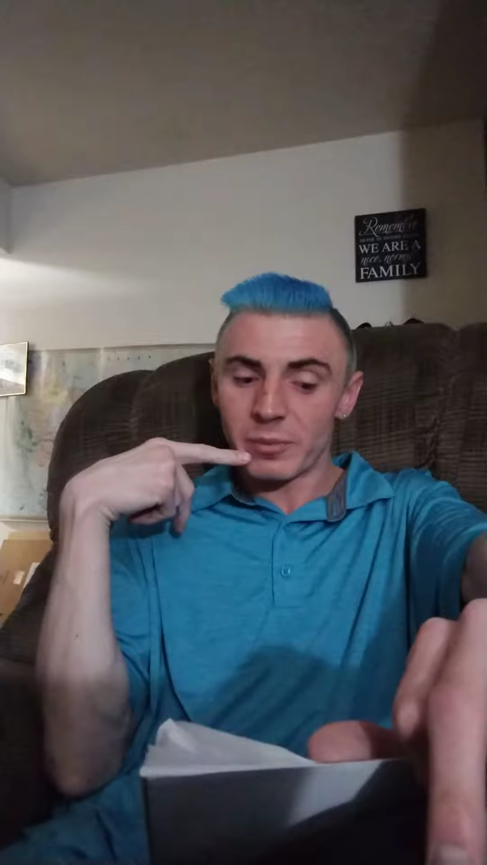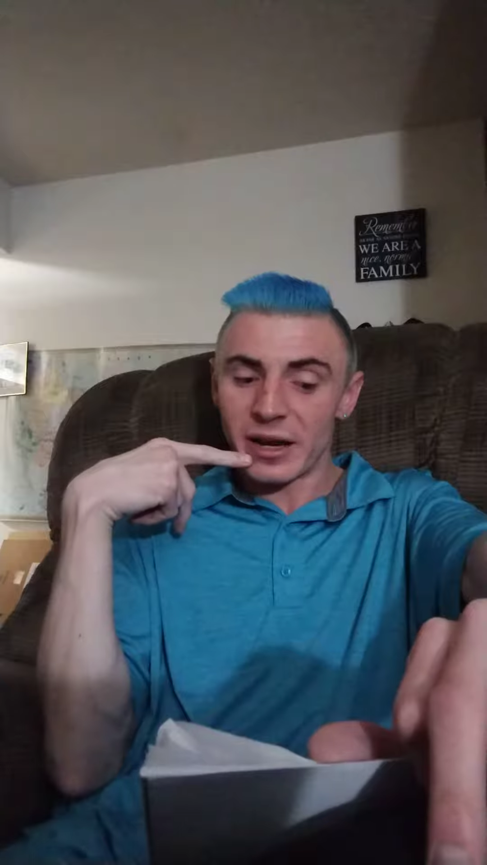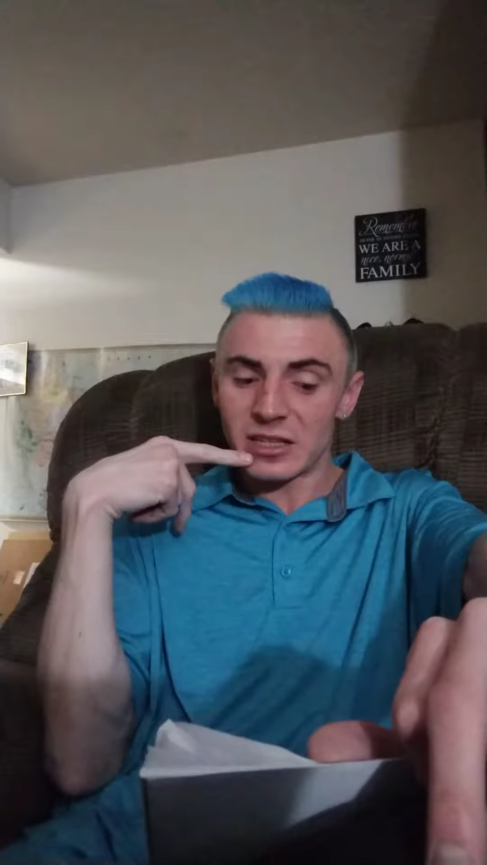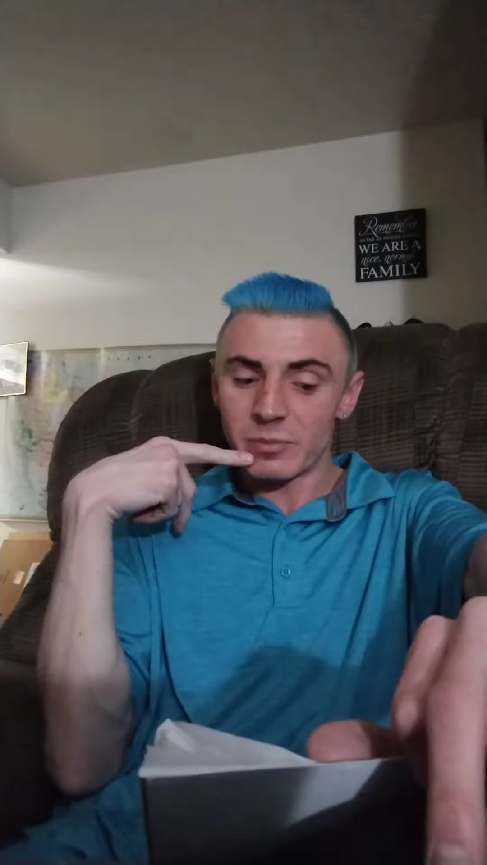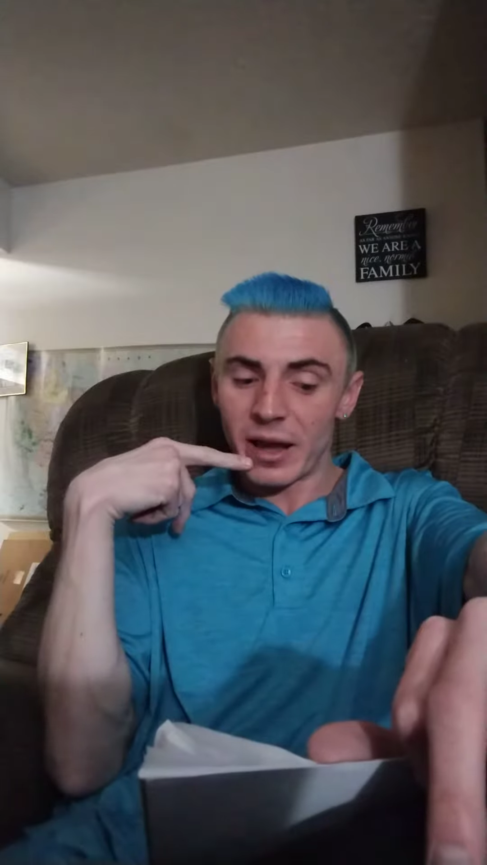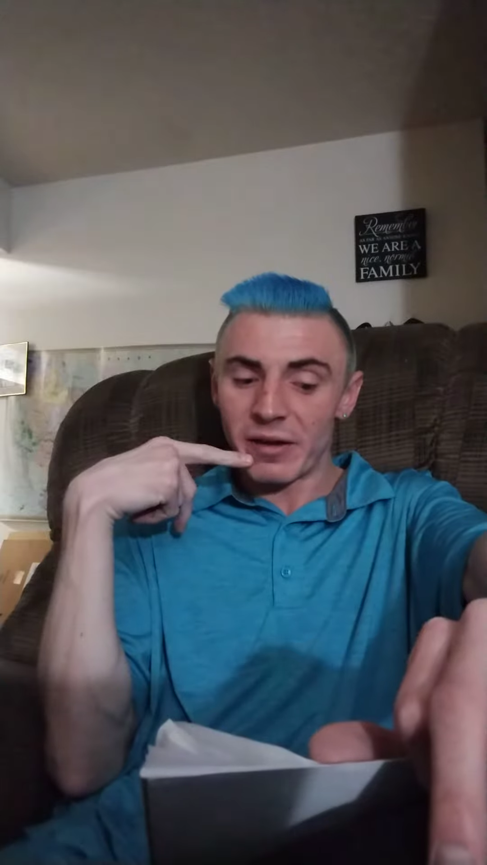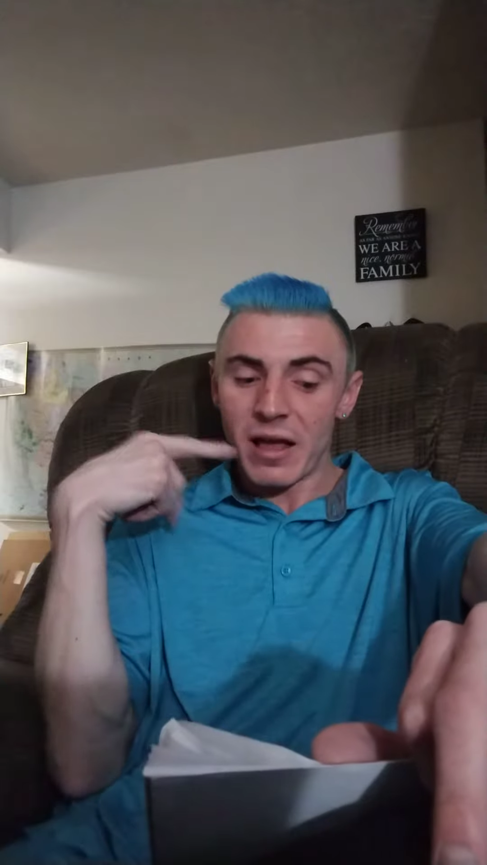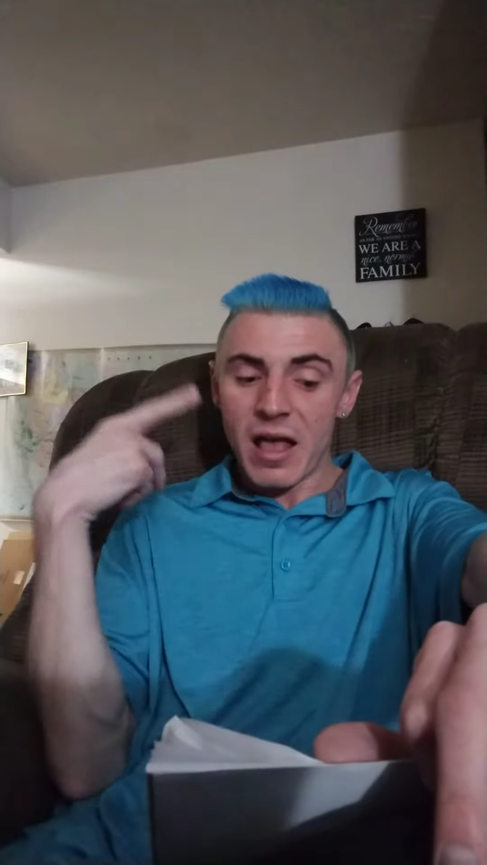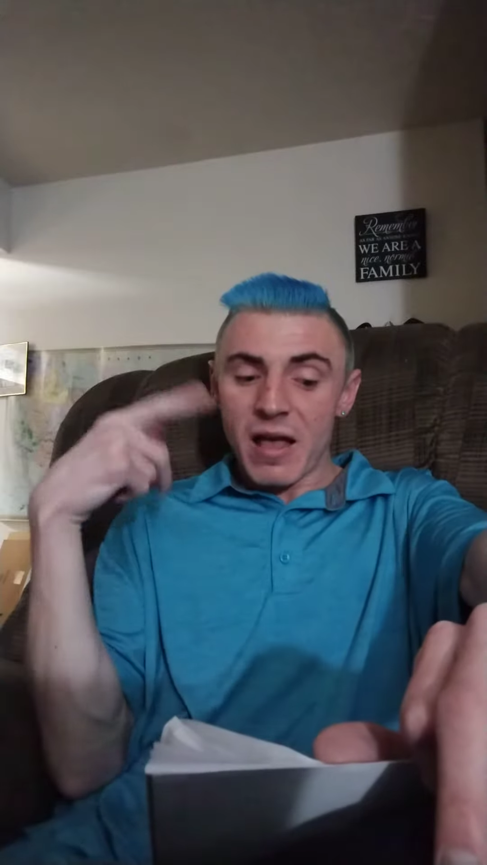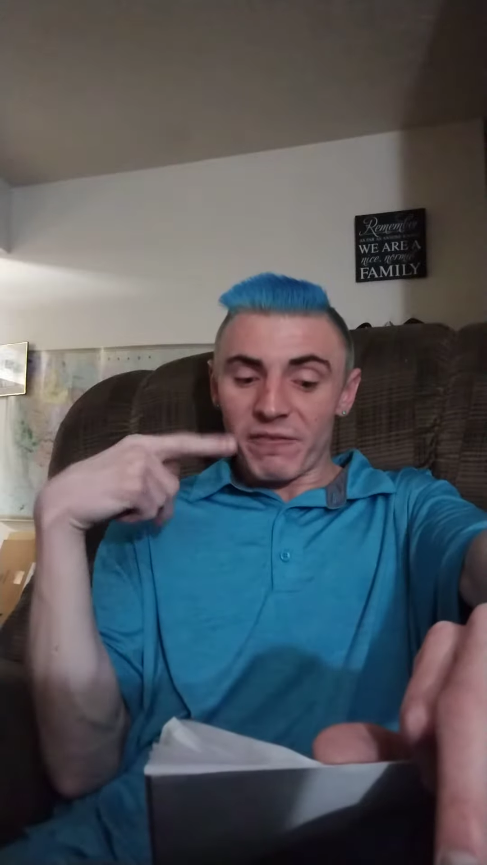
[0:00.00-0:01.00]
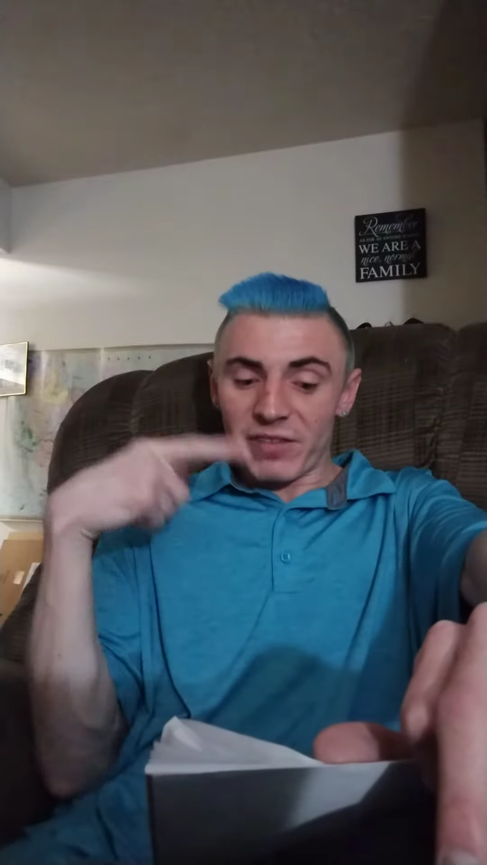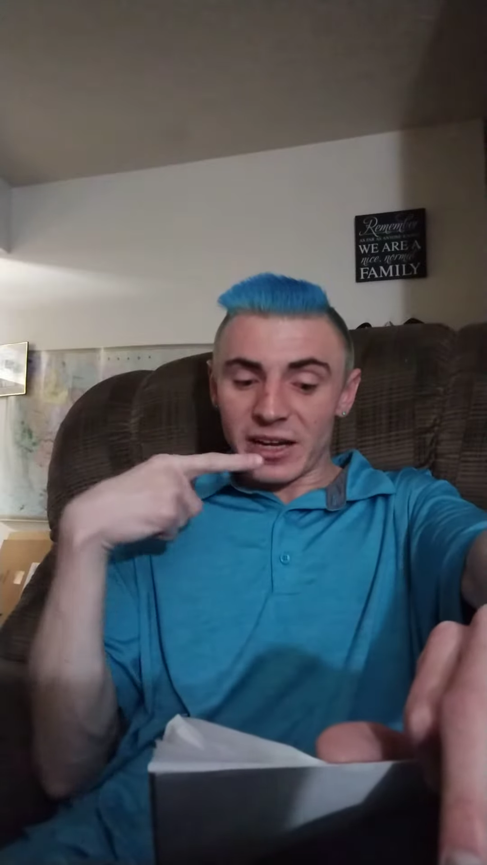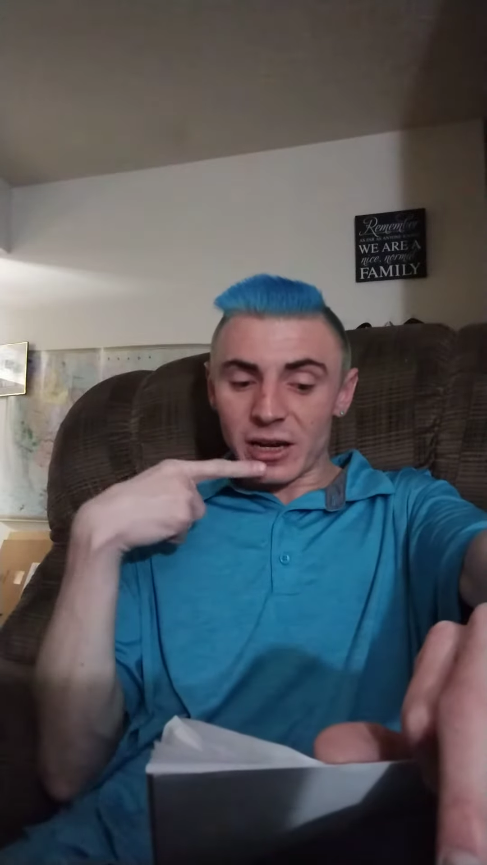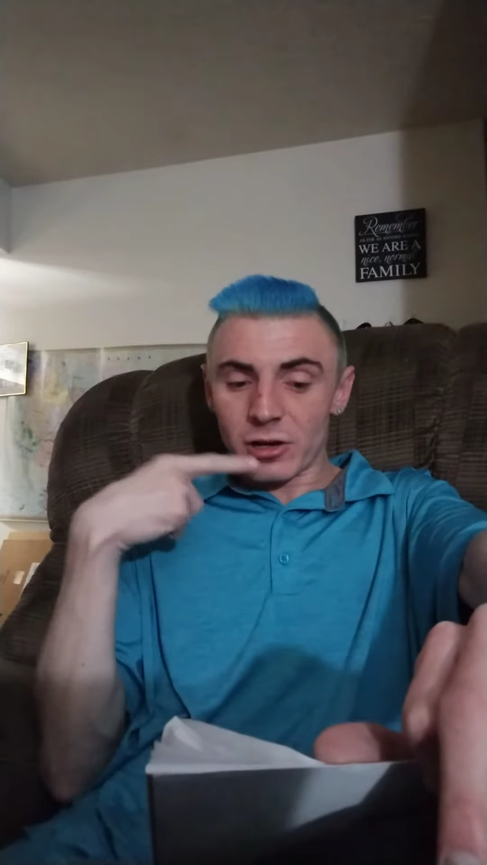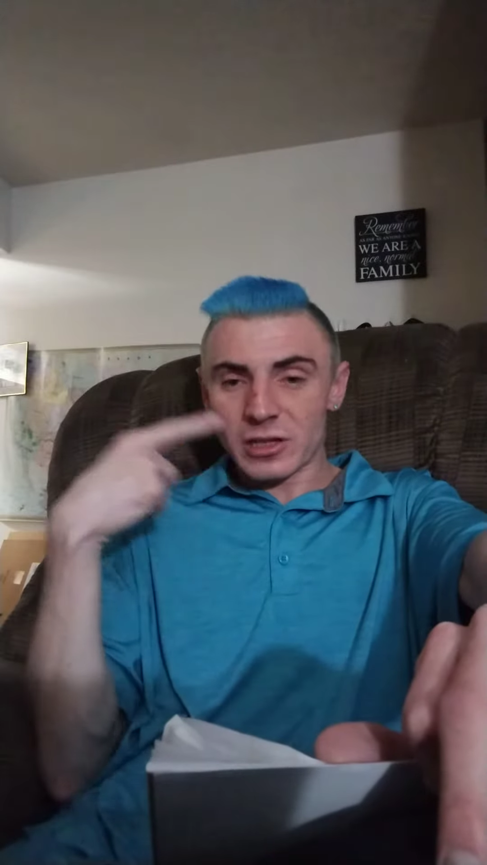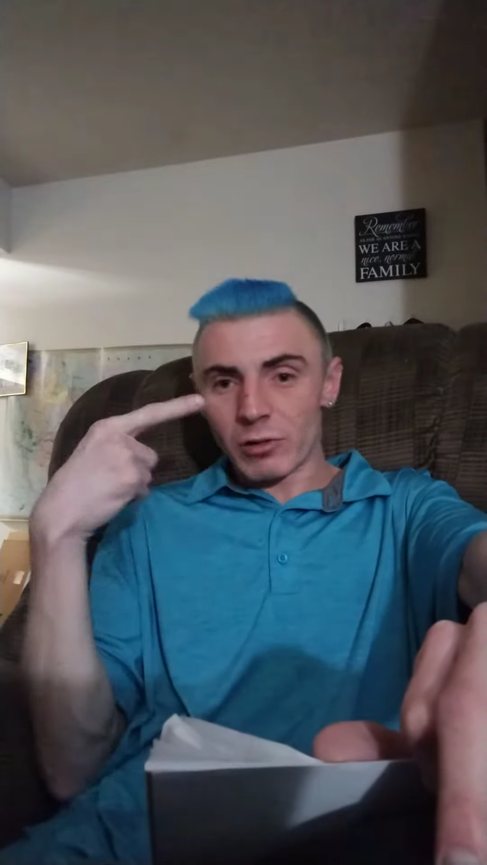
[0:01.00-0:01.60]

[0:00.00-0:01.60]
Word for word: minutes of my videos.